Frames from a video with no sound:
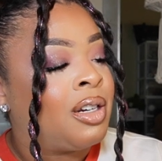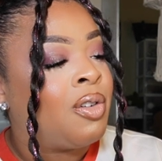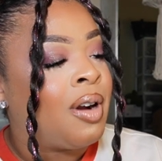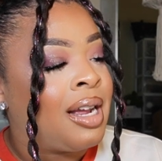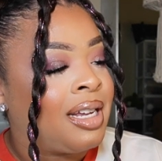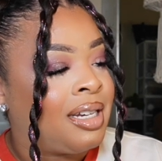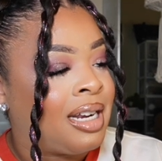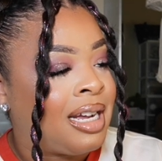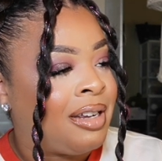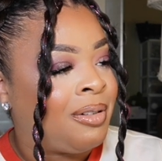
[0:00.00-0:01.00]

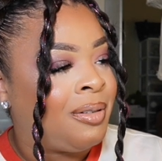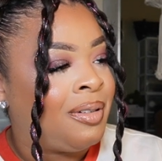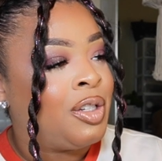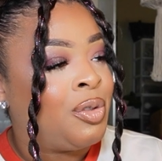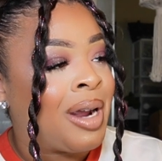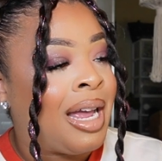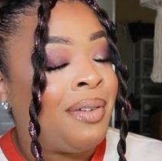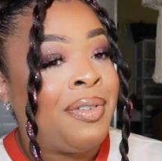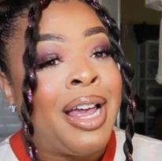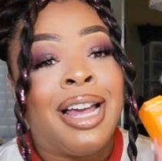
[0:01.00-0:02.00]
crocodile, the
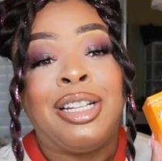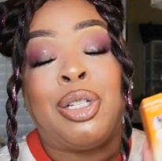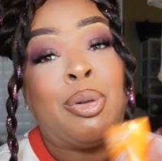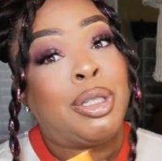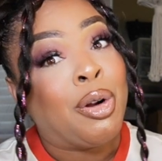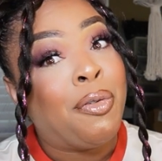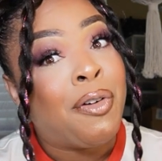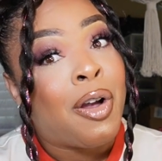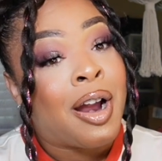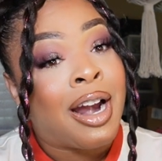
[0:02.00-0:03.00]
giraffe. So
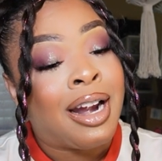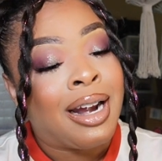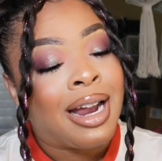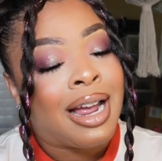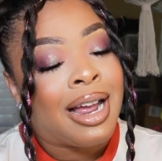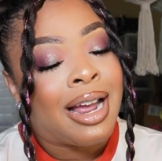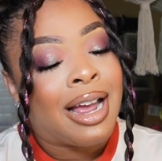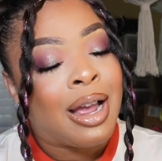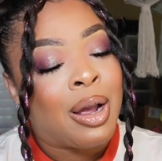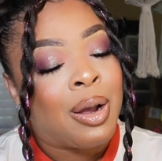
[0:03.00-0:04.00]
far
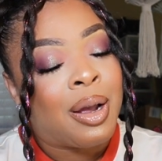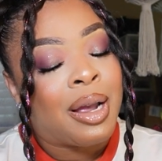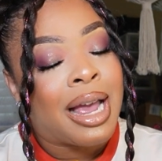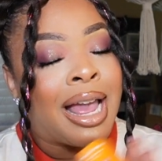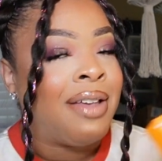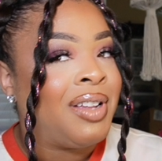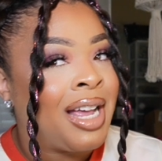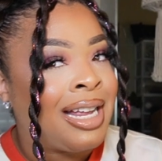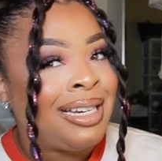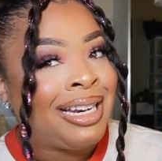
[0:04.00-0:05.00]
I haven't
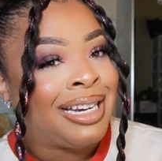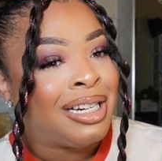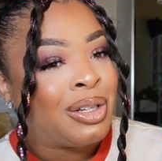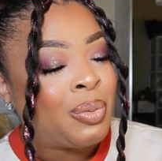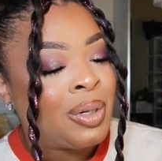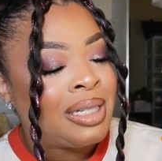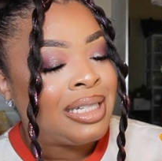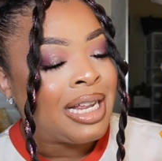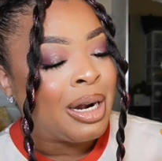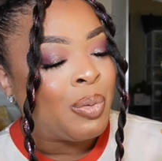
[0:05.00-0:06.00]
gotten any of the
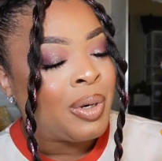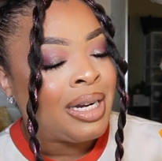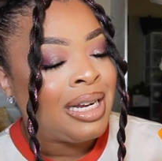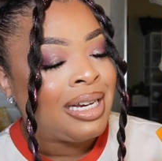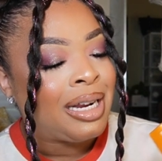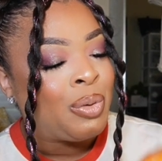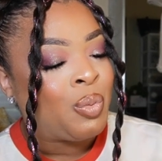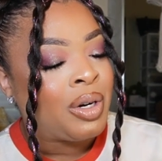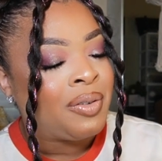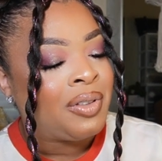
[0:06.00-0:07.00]
ones that I wanted, and
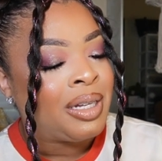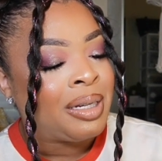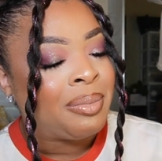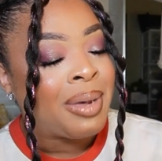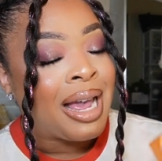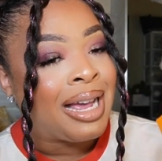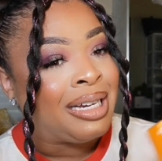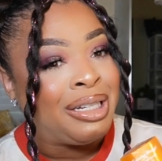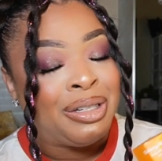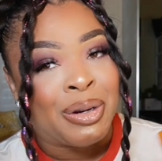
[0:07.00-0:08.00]
one of them I
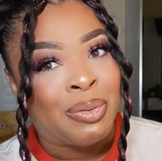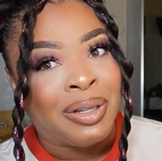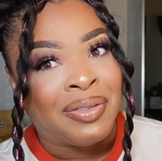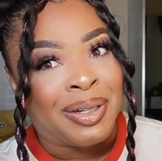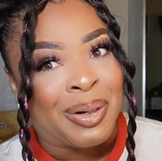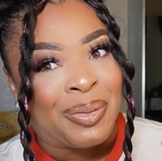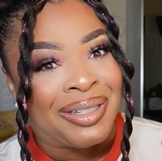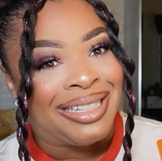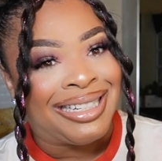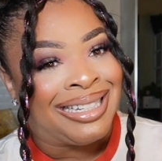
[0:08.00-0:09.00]
don't even know
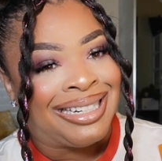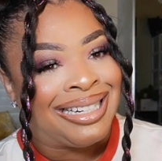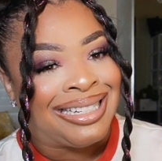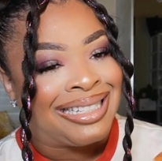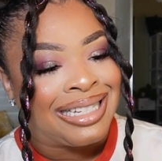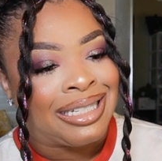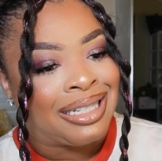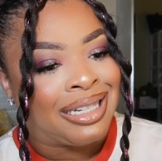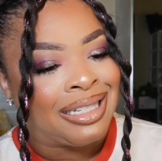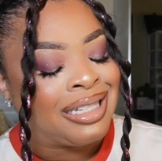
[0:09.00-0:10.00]
what it is because it
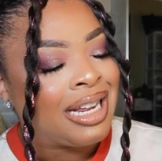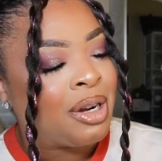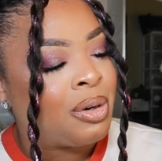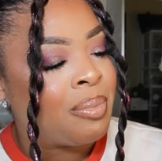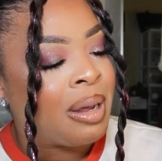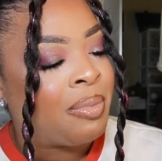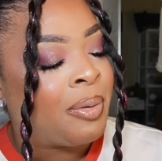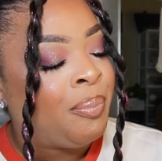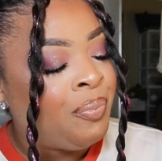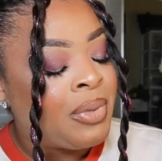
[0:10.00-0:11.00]
doesn't say it on the
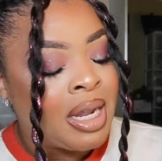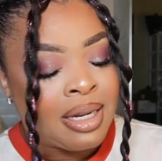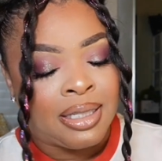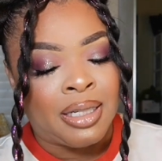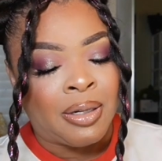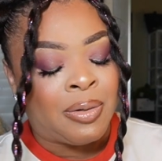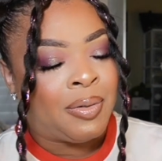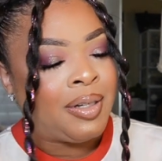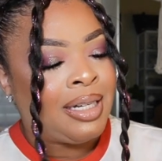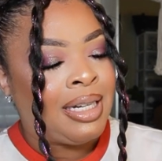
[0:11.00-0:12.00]
paper.
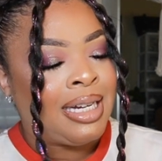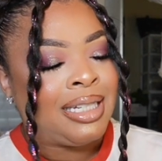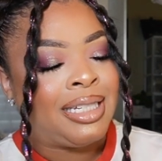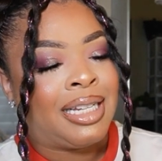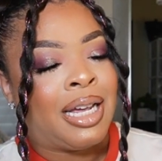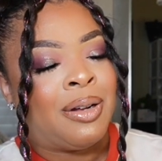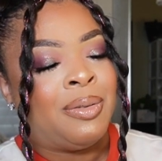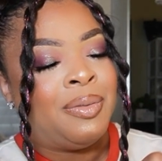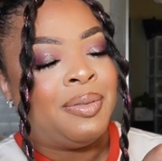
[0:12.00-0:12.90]
So let's go.